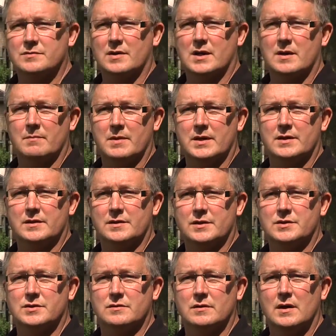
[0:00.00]
recommended
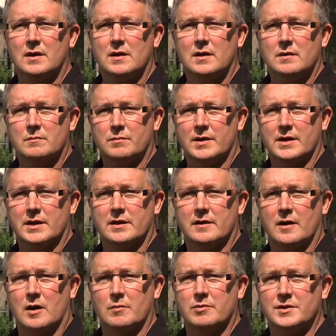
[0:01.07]
that you bring in an
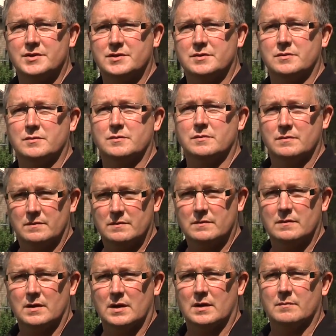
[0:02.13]
arborist to
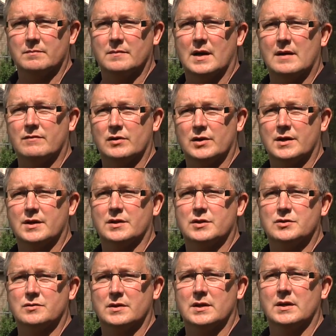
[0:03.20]
um, have a look at the
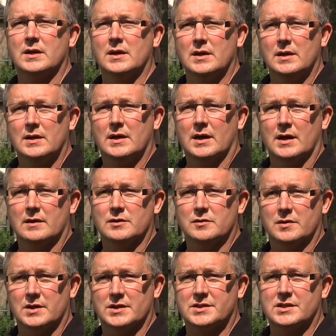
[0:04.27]
tree and do
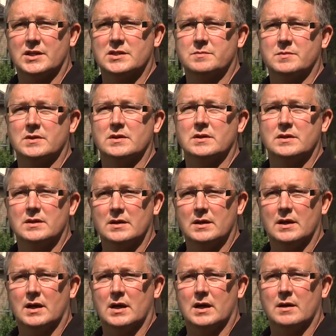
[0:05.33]
an assessment.
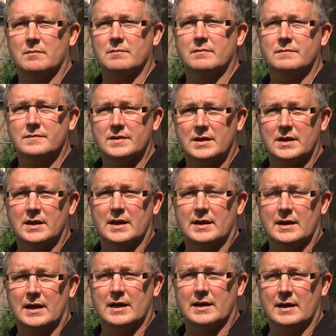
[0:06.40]
Um, it,
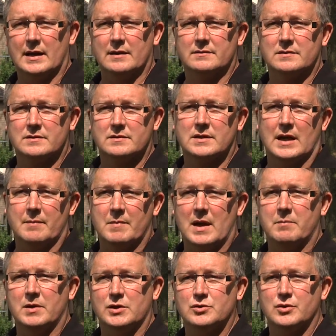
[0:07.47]
it, it, it may
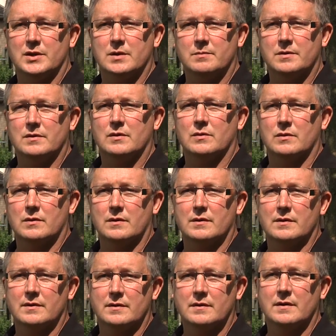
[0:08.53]
be treatable
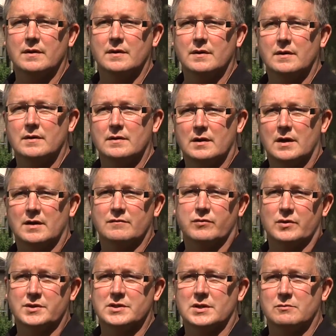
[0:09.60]
or
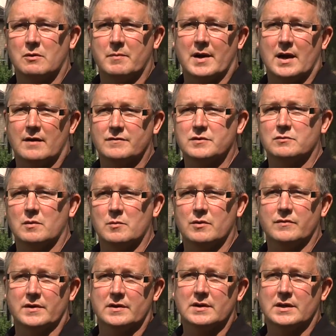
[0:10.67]
unfortunately we may have to
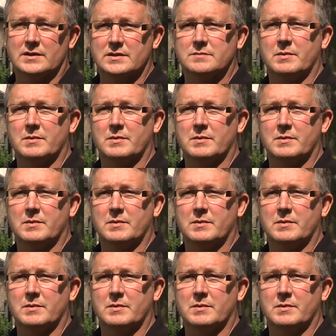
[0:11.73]
remove it. It's